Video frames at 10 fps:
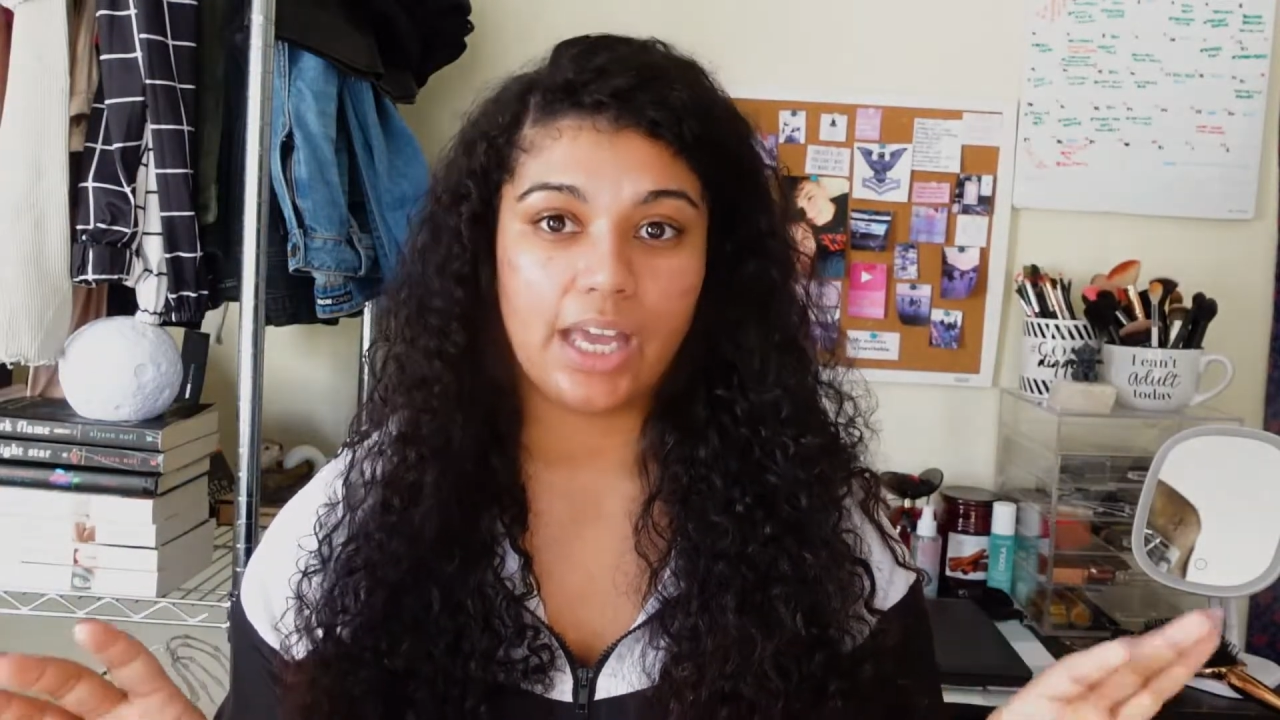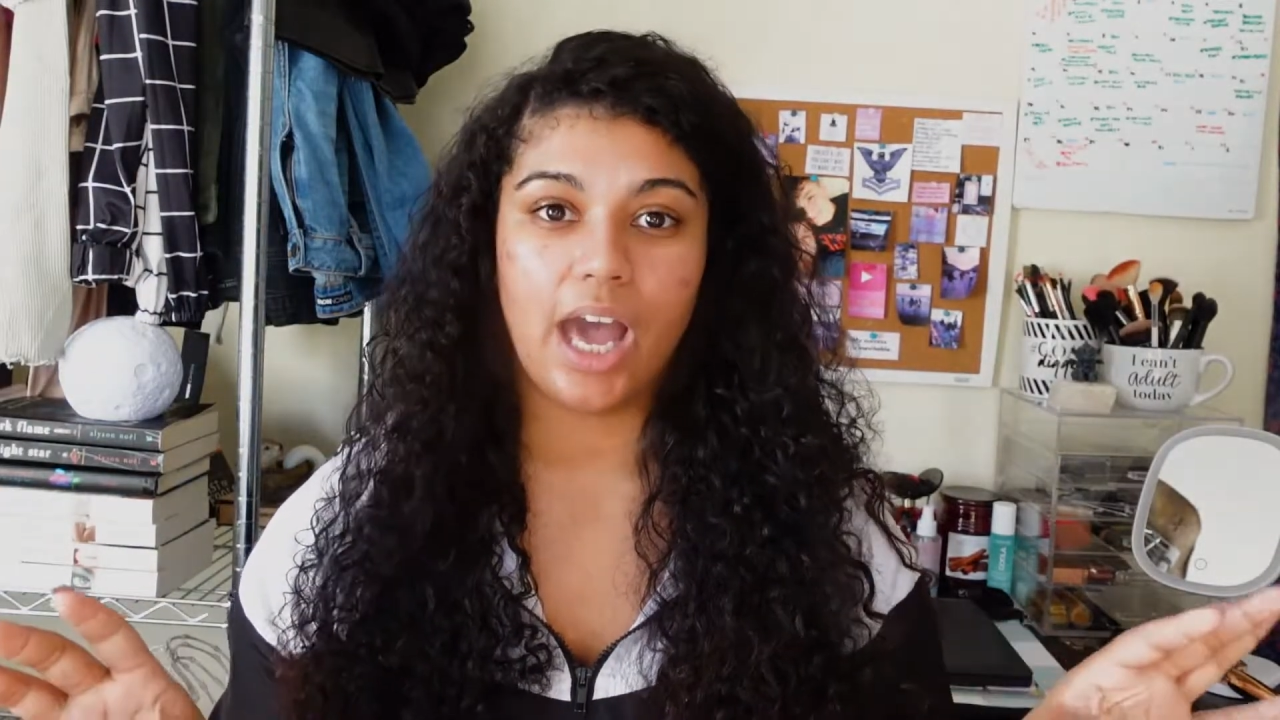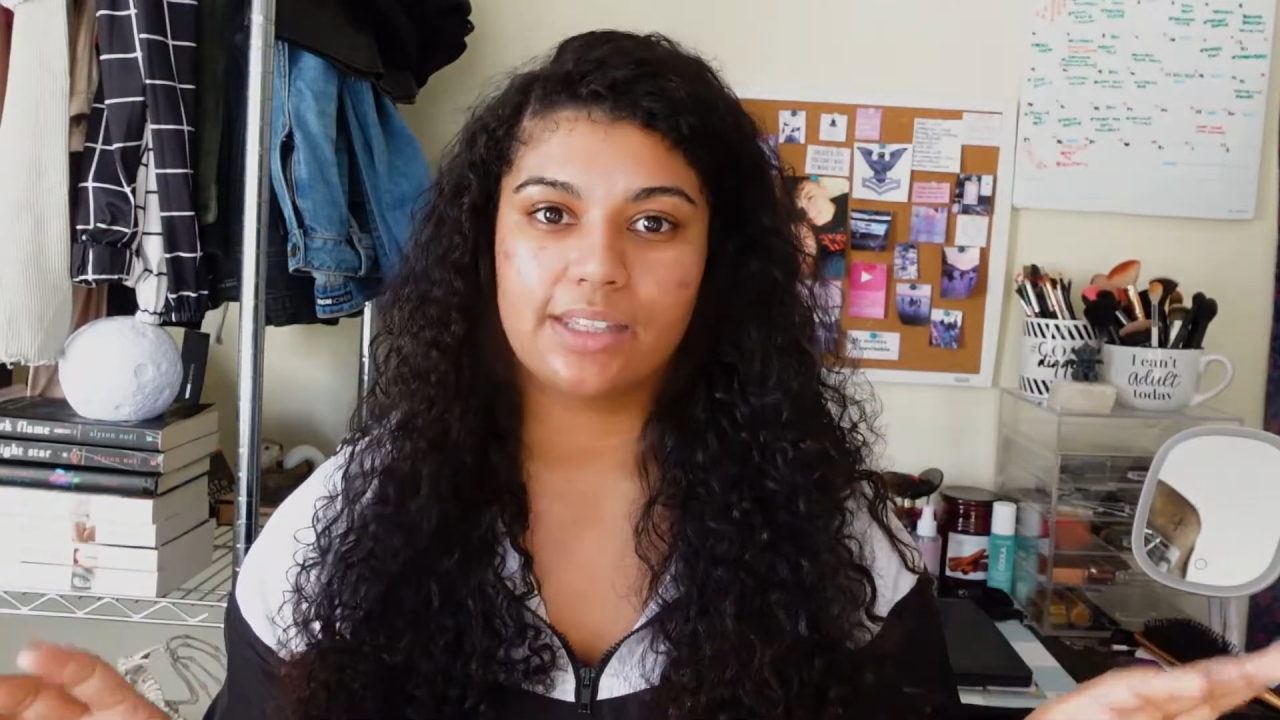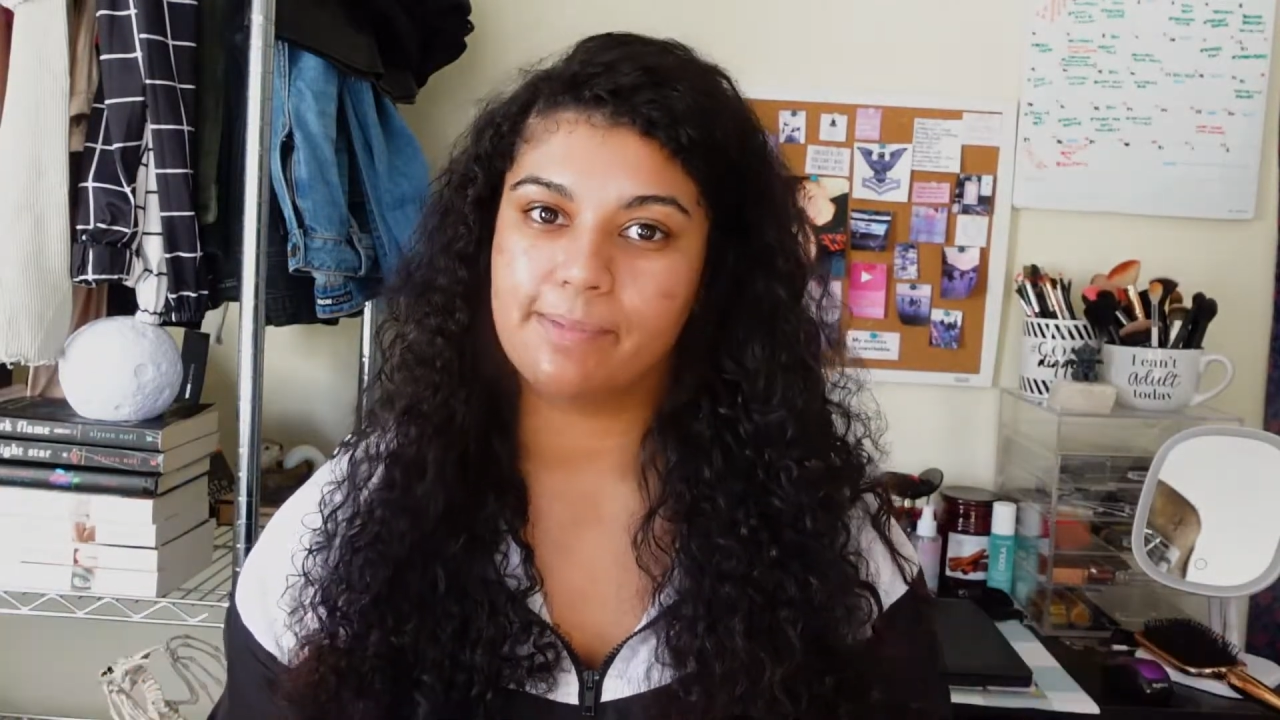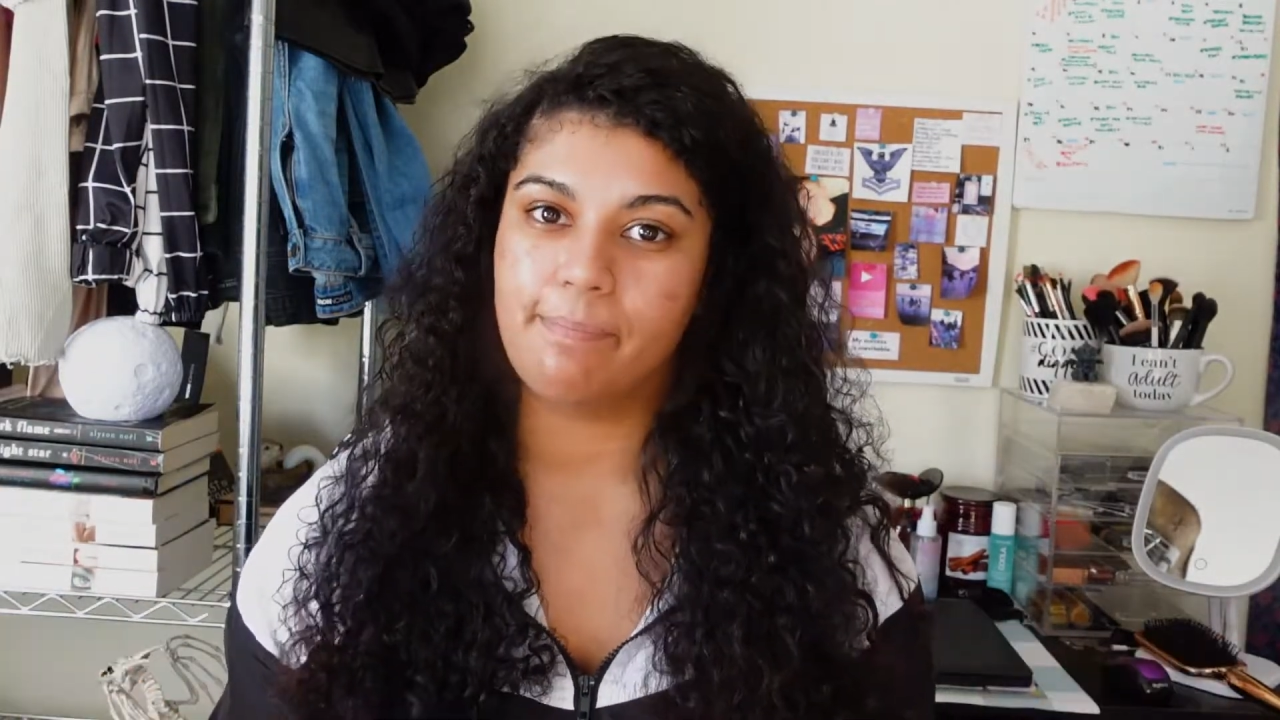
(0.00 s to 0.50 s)

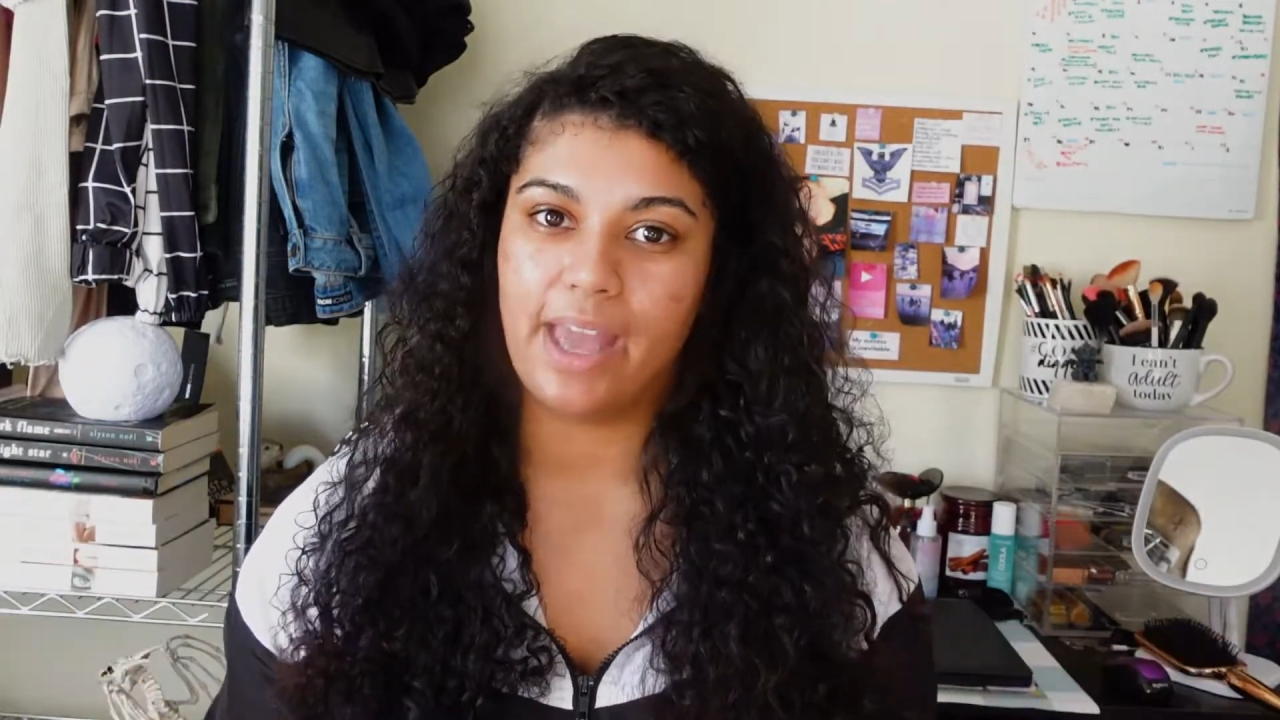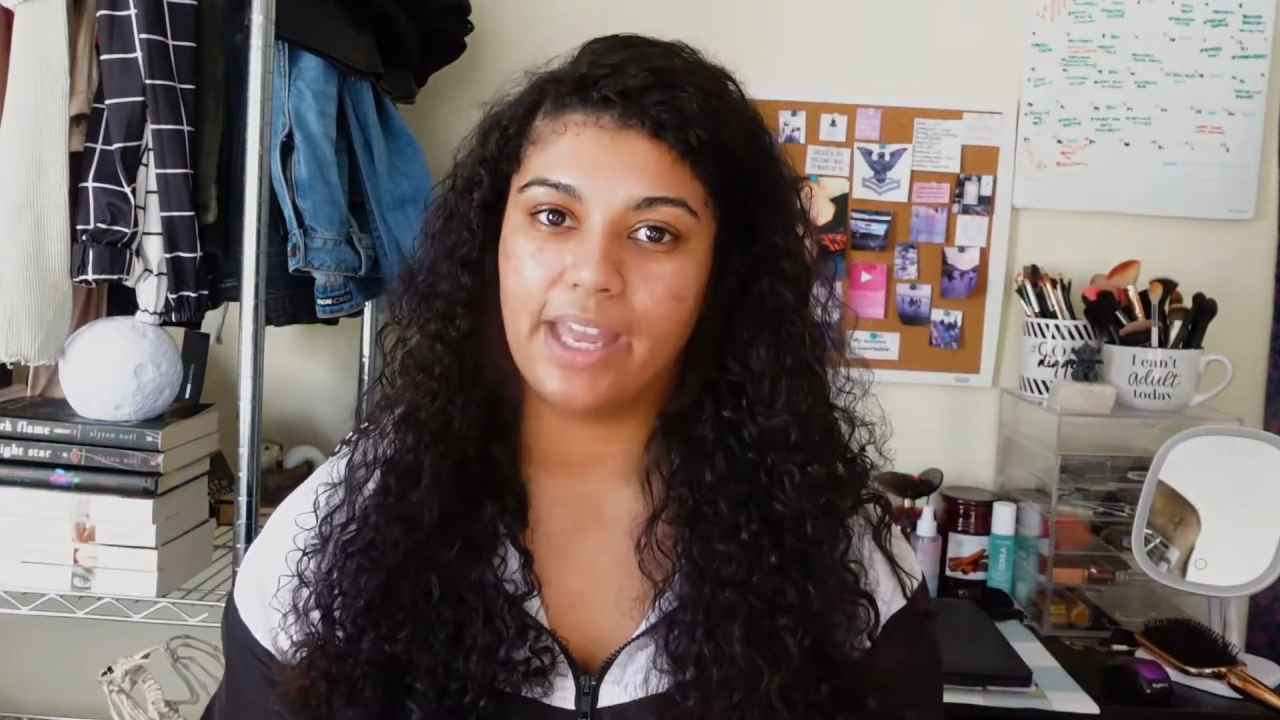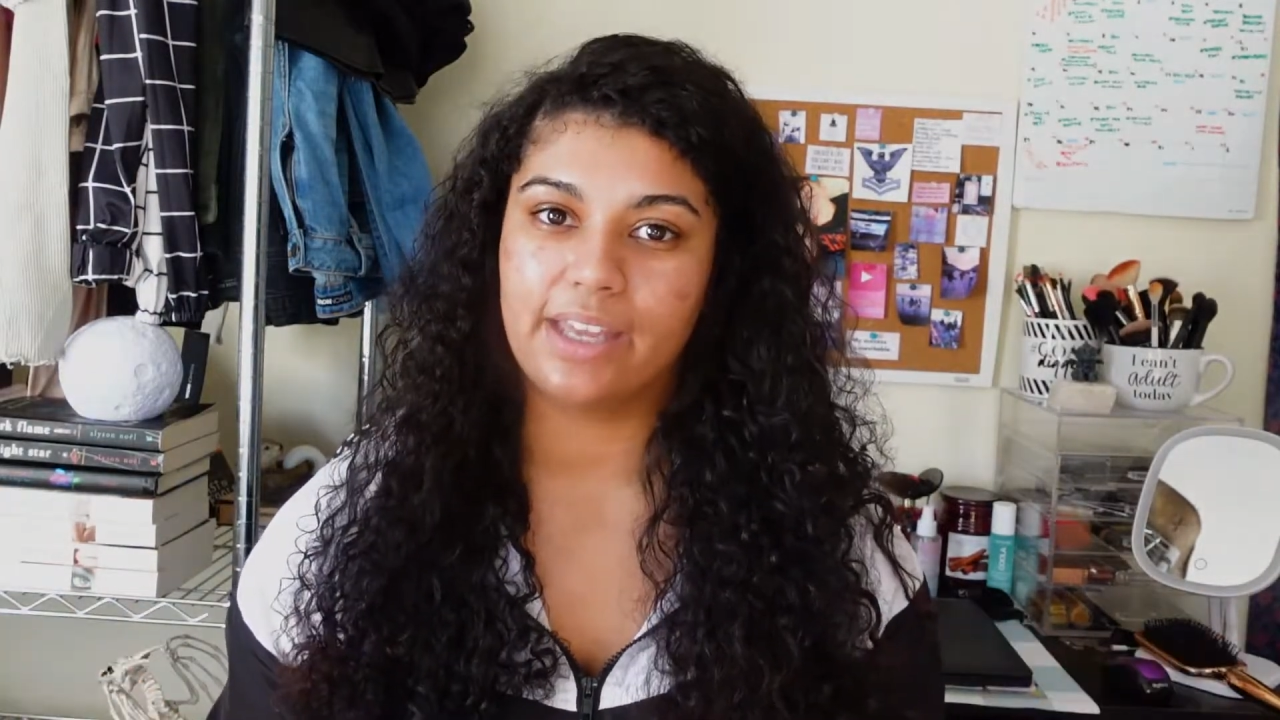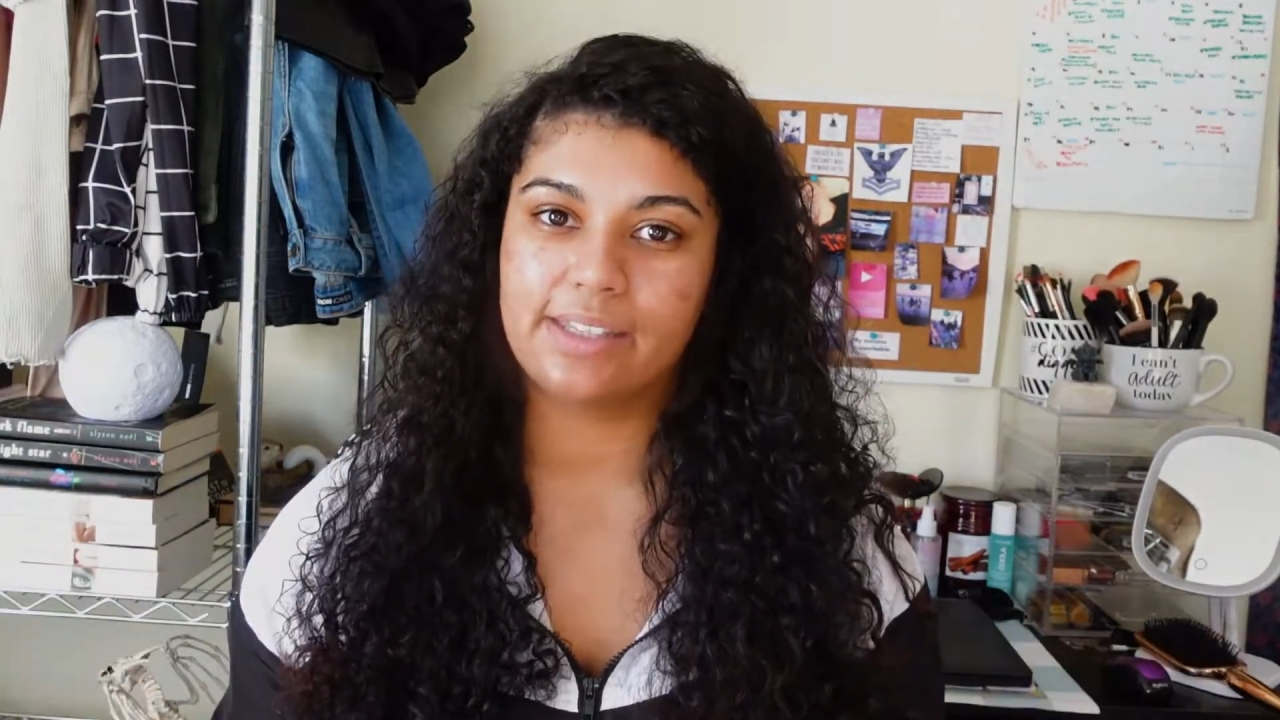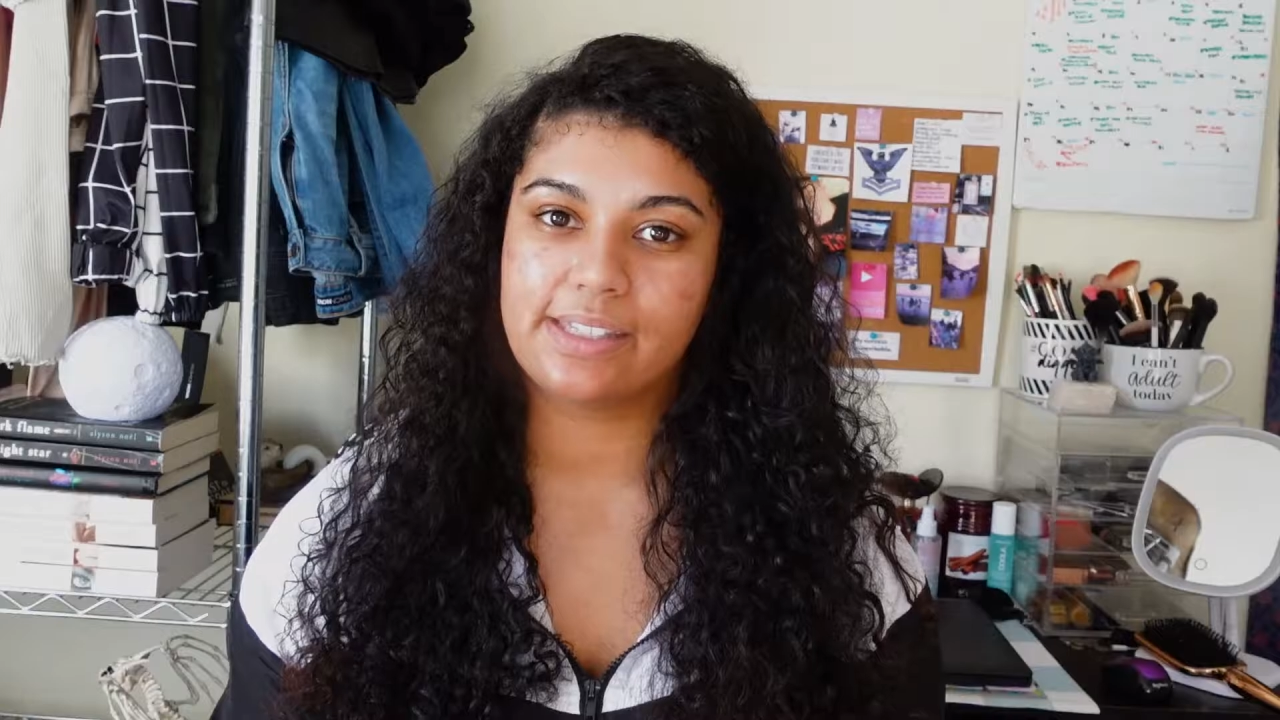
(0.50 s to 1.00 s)

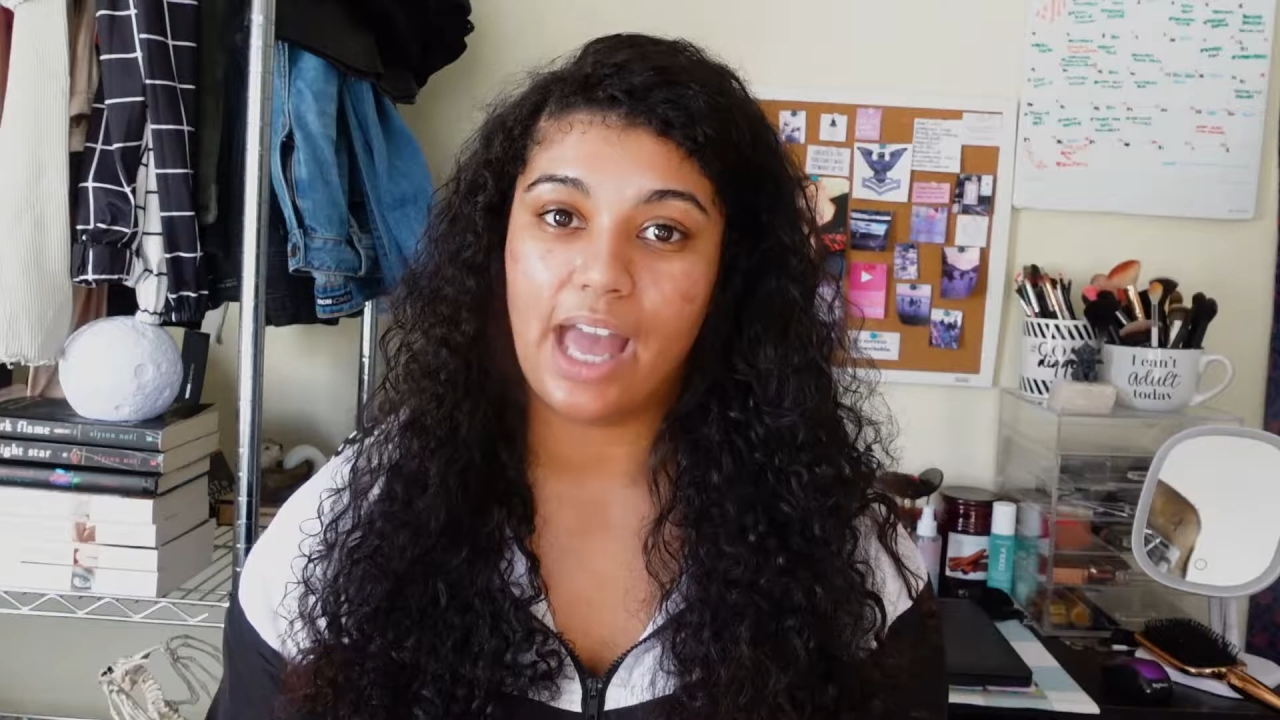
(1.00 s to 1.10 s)
Cosmetics